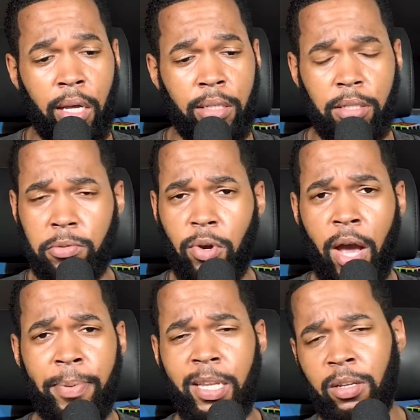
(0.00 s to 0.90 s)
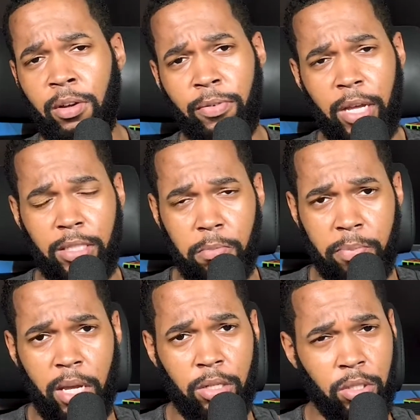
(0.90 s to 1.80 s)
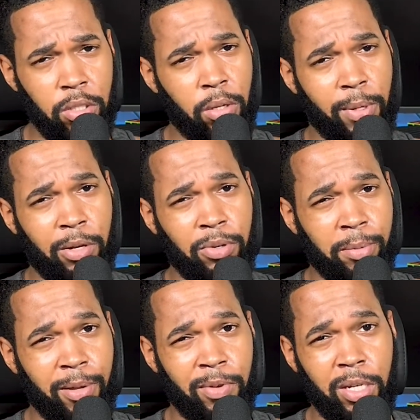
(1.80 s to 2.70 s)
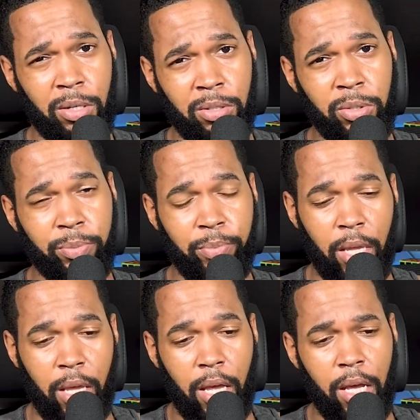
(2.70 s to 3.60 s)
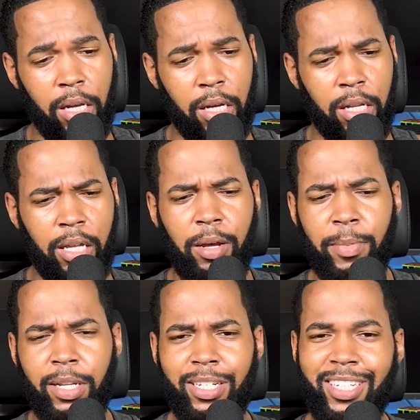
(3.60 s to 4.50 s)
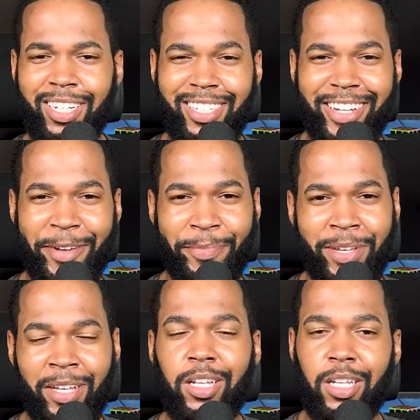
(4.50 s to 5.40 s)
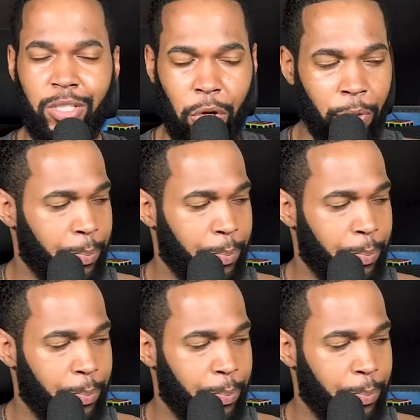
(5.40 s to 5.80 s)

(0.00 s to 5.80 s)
Subscribe, hit that notification bell so you know when I drop that video too. And yeah, man, let's check this out, man. Let's go.